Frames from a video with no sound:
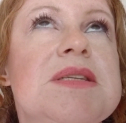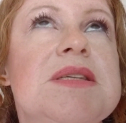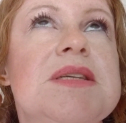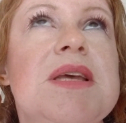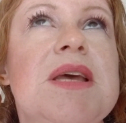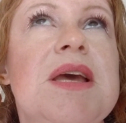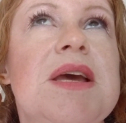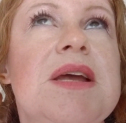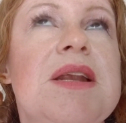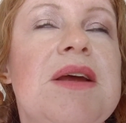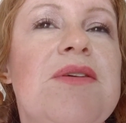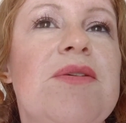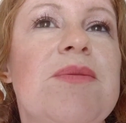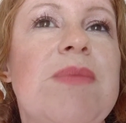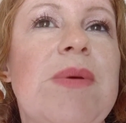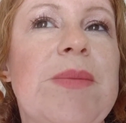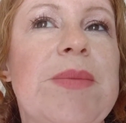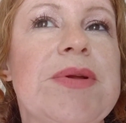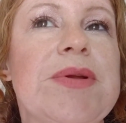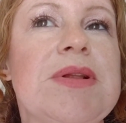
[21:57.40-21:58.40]
And I
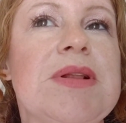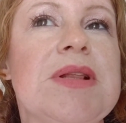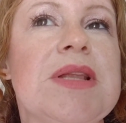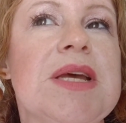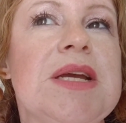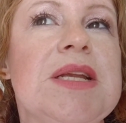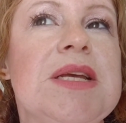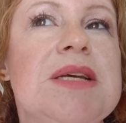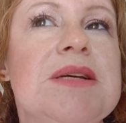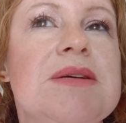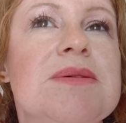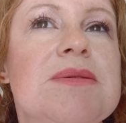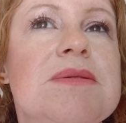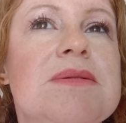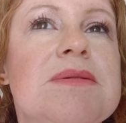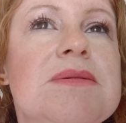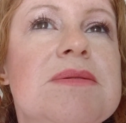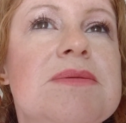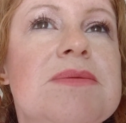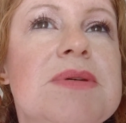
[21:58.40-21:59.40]
remember the lady
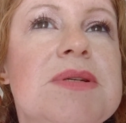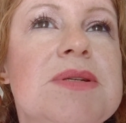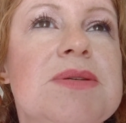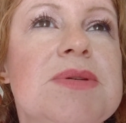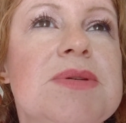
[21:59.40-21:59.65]
went to a